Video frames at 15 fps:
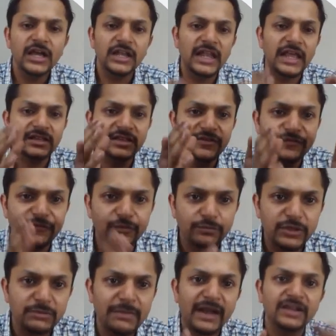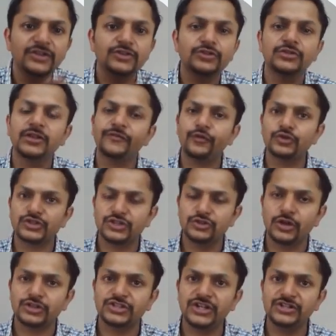Like the the magnitude of the force is
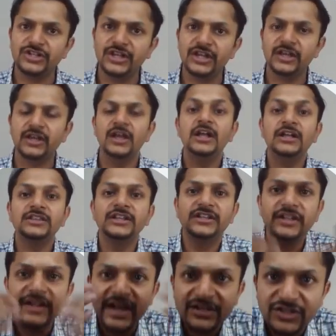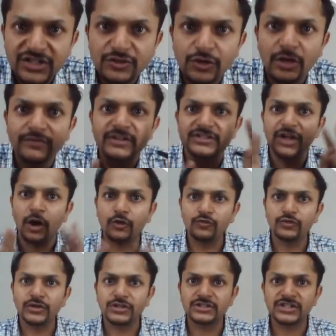not changing. The direction is always
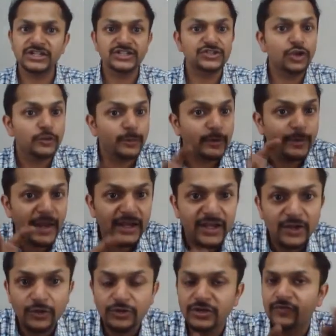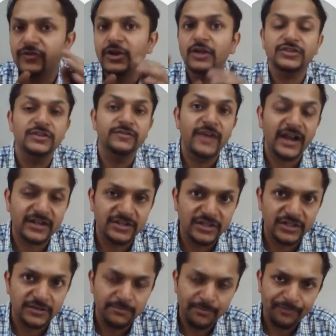downwards. It is not perpendicular to the velocity vector,
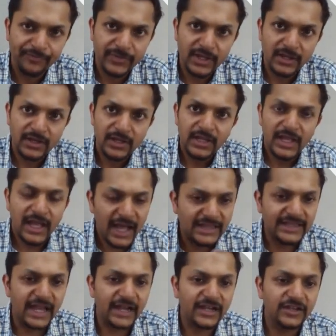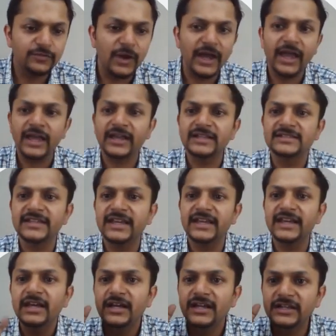and that is why I can say
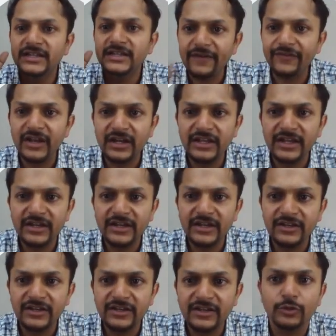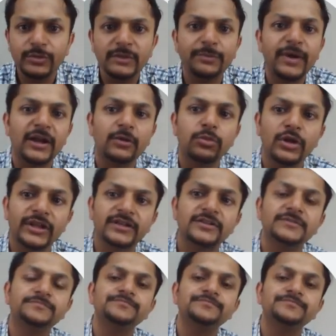definitely it is going to be parabolic.